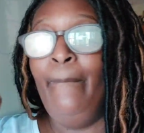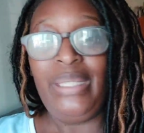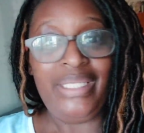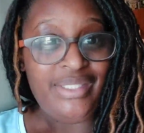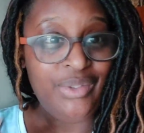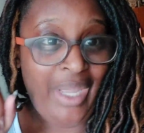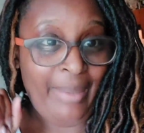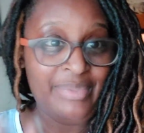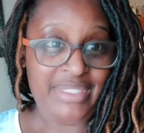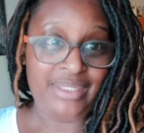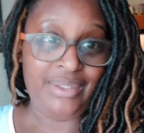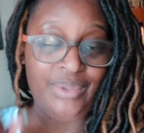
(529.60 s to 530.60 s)
please know I'm
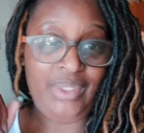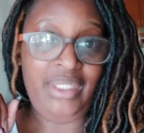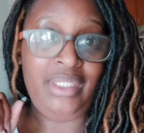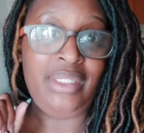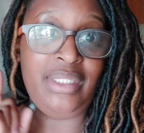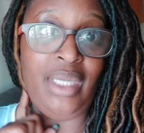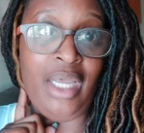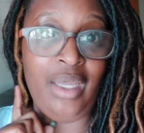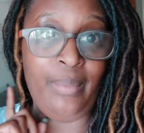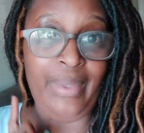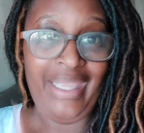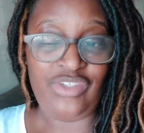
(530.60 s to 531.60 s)
still
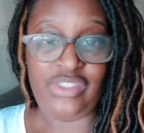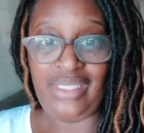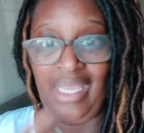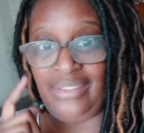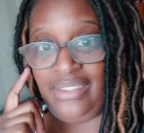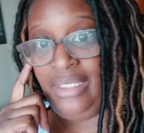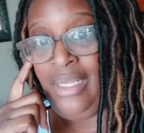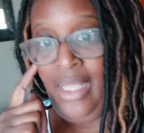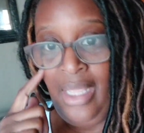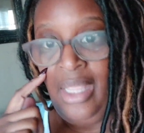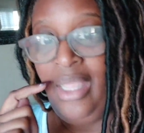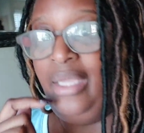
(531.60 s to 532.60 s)
um, exercising
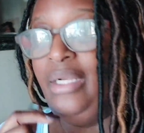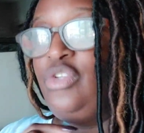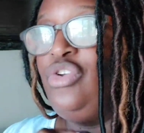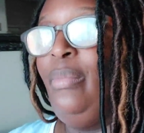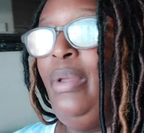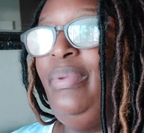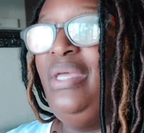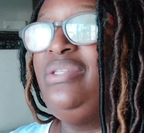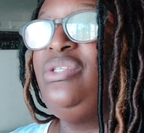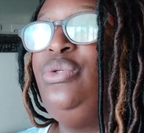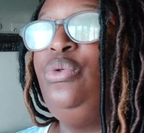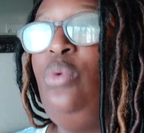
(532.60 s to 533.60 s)
and I try my
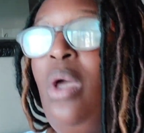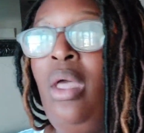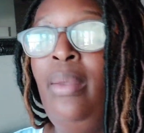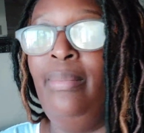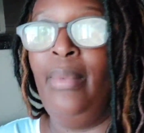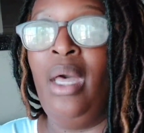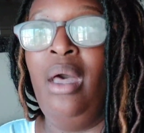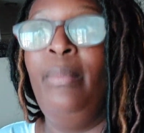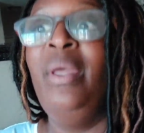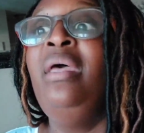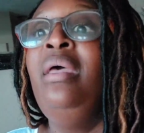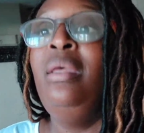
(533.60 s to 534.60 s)
best to um,
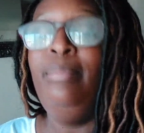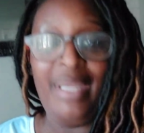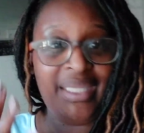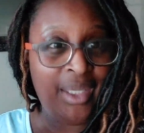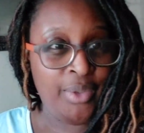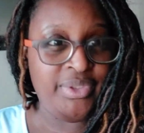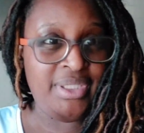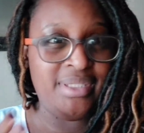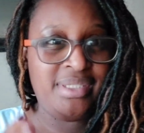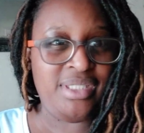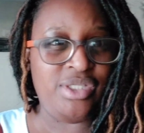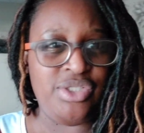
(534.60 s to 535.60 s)
make healthy
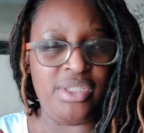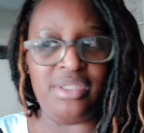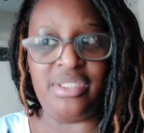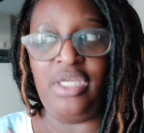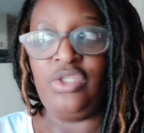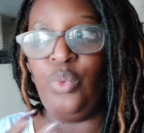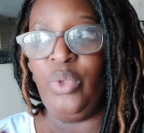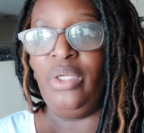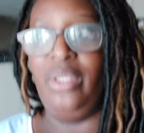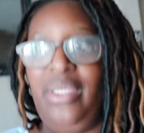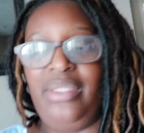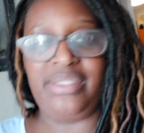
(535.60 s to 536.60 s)
decisions as
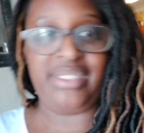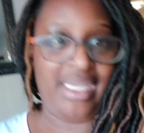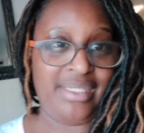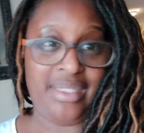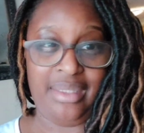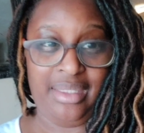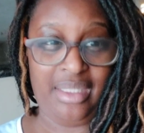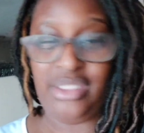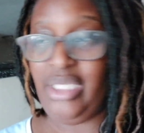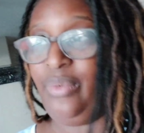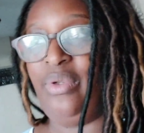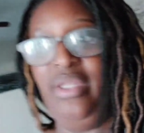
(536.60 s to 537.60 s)
well as tasting things
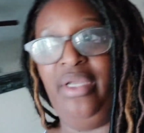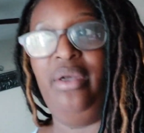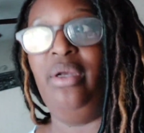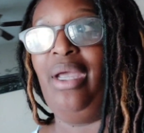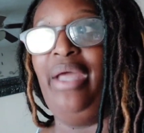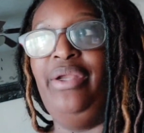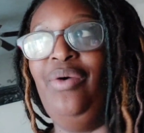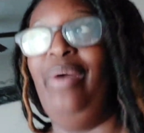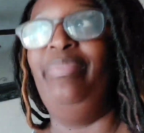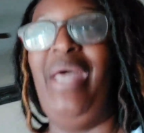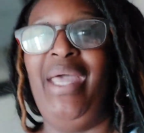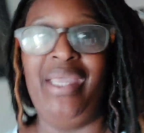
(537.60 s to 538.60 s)
here or there. I know
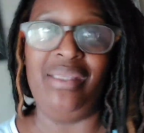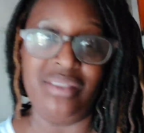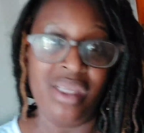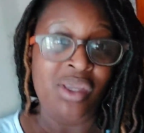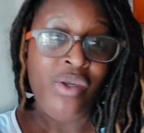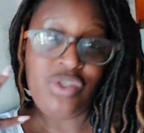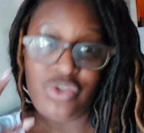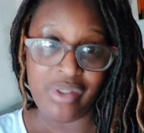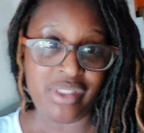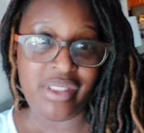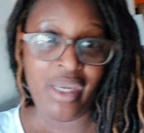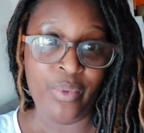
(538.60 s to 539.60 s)
I'm not as
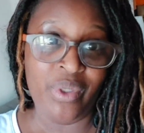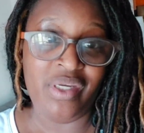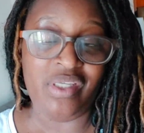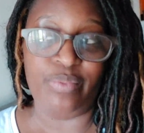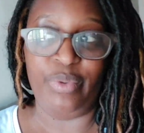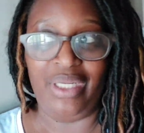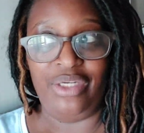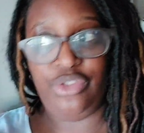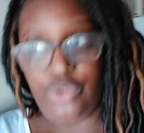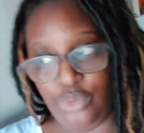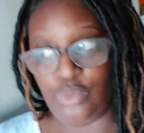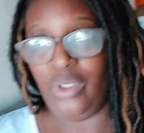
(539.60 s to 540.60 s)
strict as I was, but I
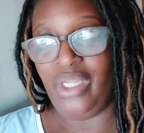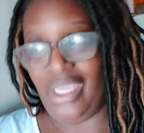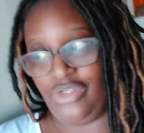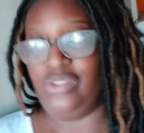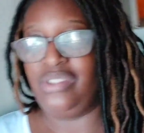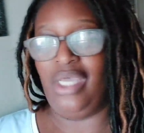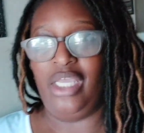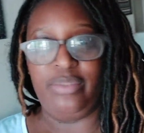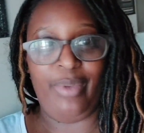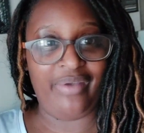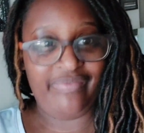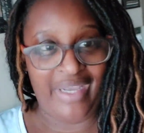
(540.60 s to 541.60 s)
do exercise
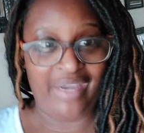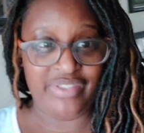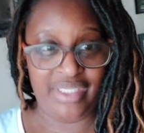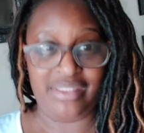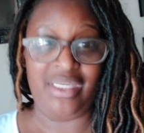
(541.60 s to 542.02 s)
about five, six